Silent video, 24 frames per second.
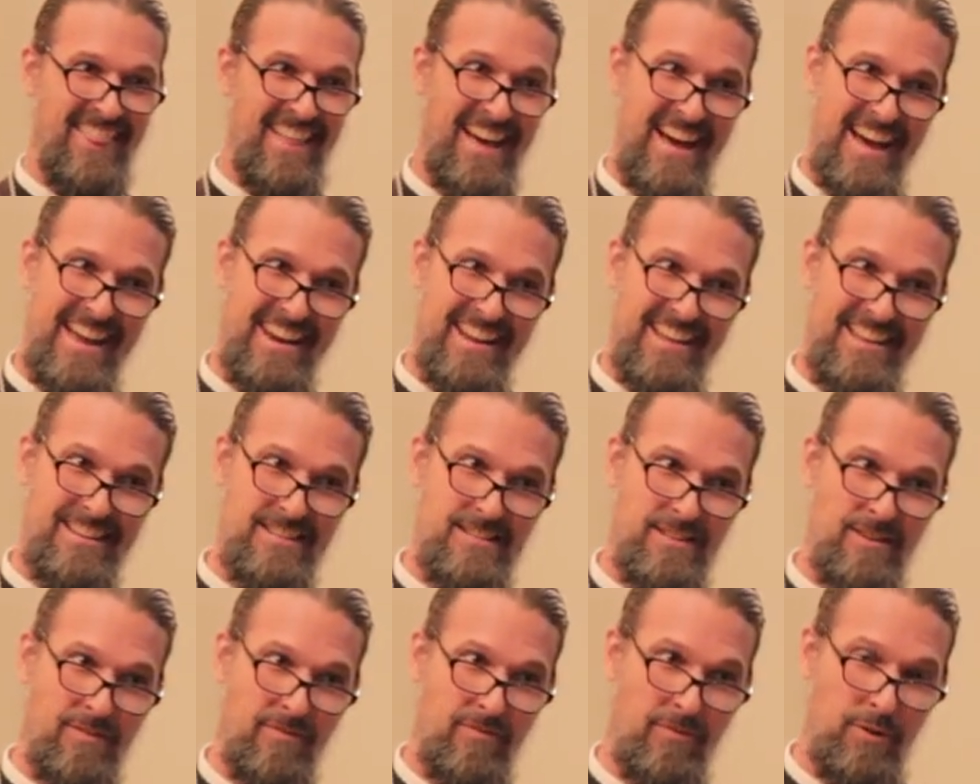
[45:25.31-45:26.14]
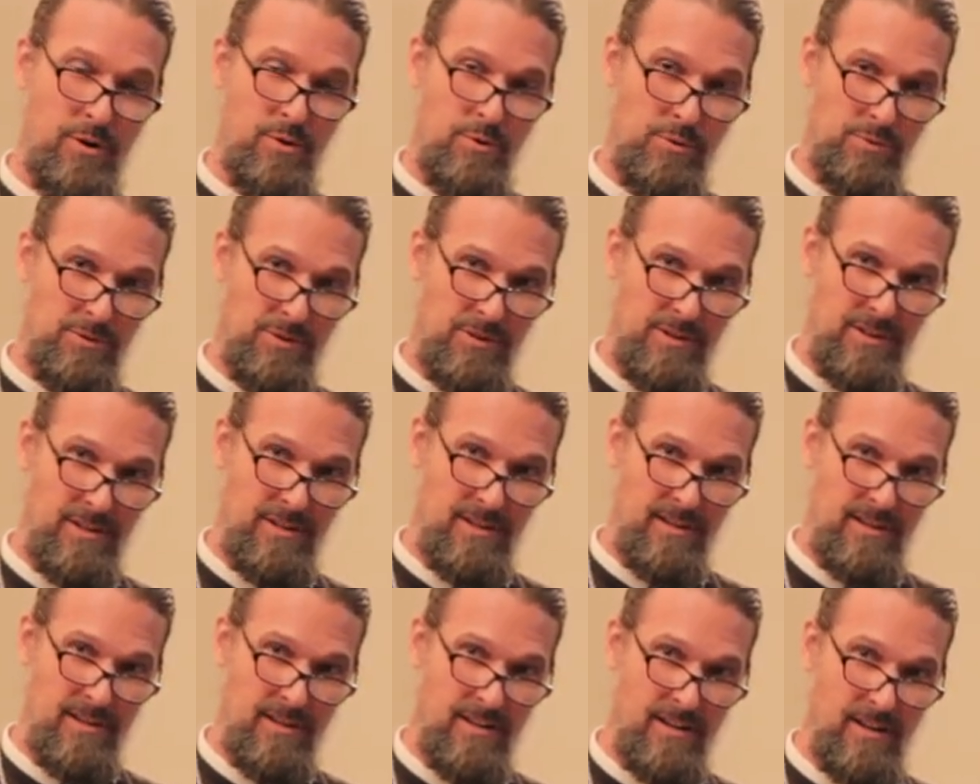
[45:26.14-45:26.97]
That is the fruit
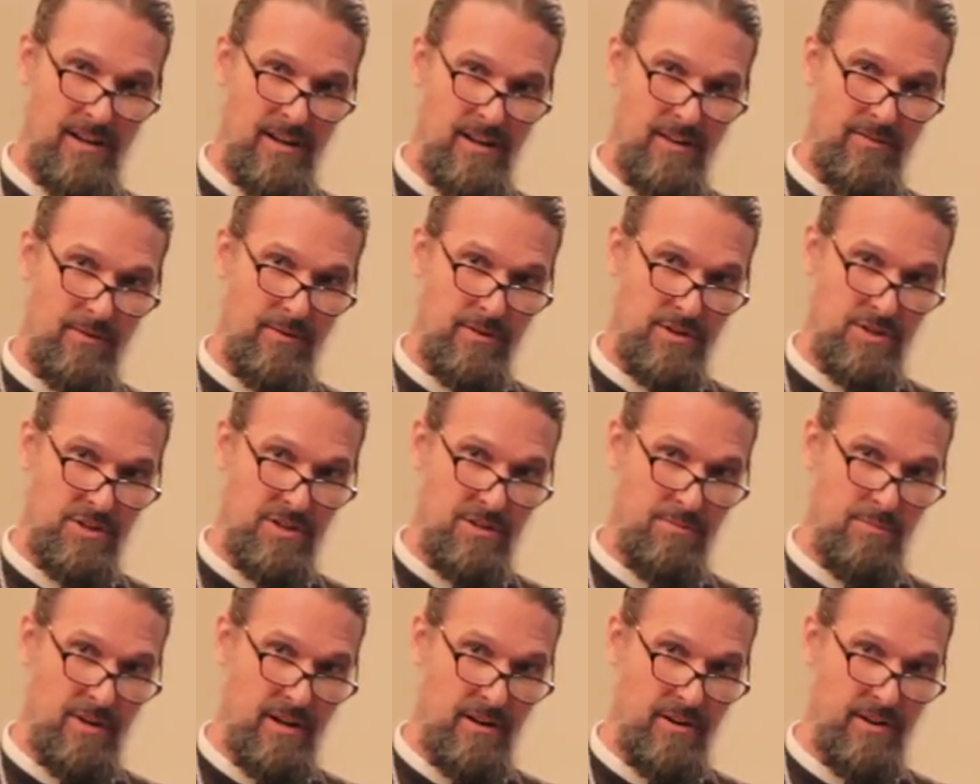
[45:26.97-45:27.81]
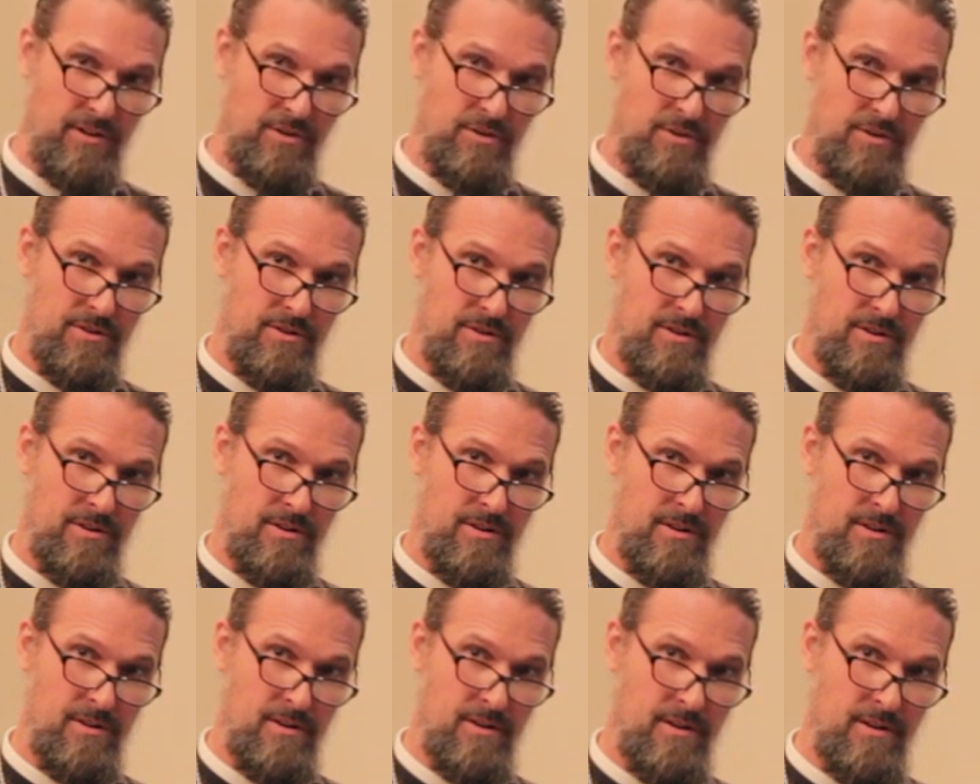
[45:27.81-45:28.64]
of Christian marriage,
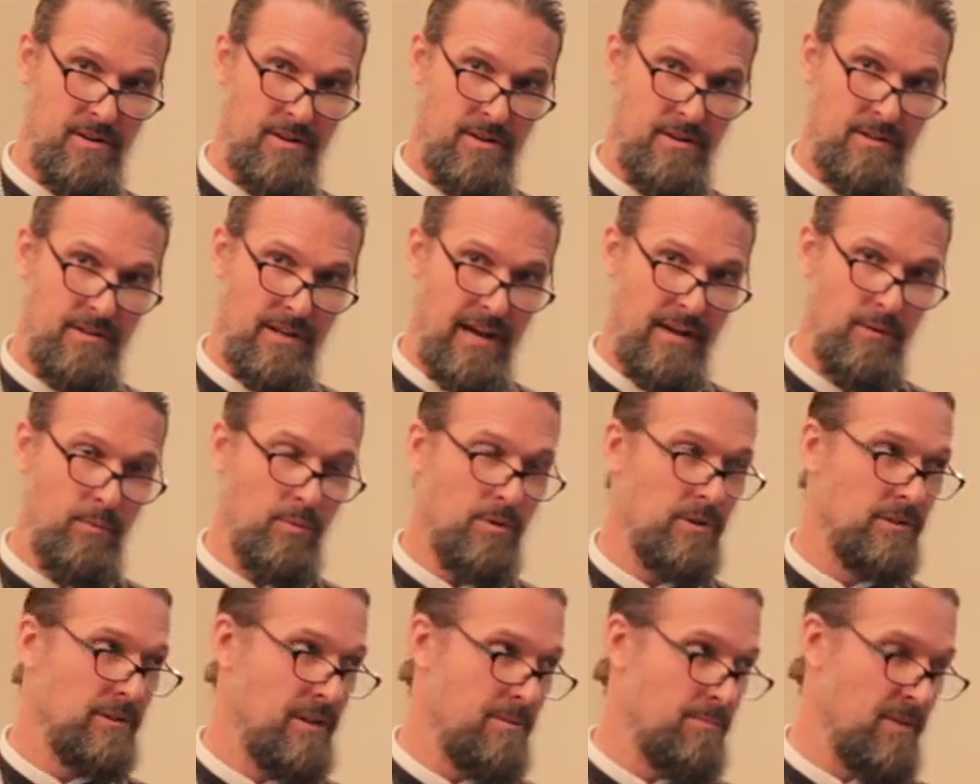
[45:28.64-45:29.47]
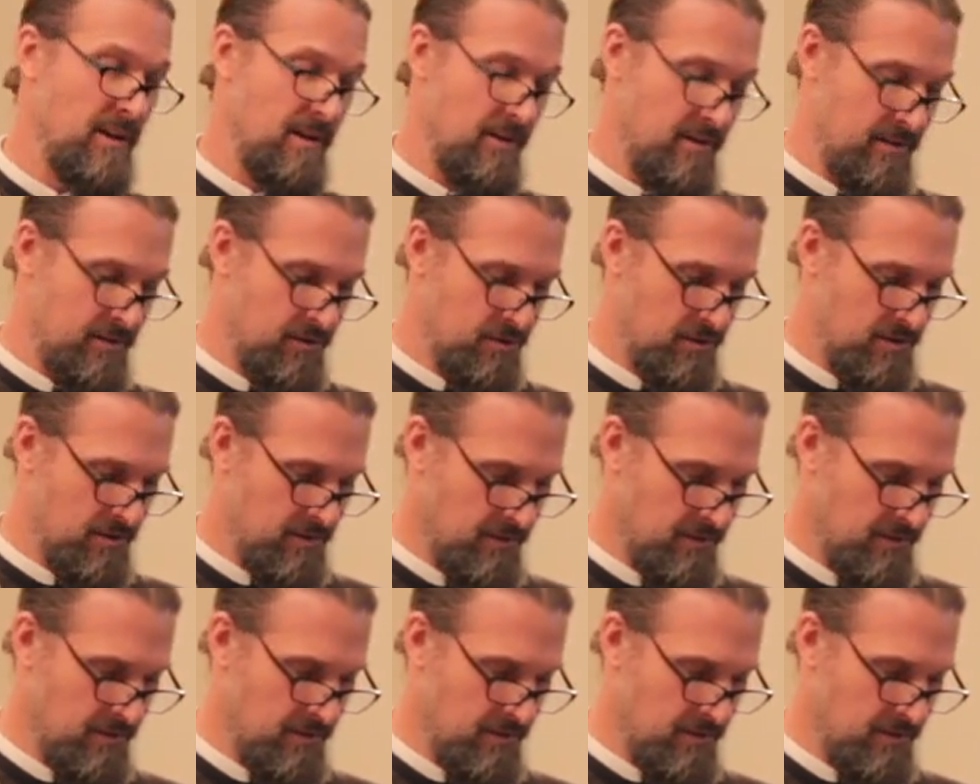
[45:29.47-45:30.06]
not worldly marriage.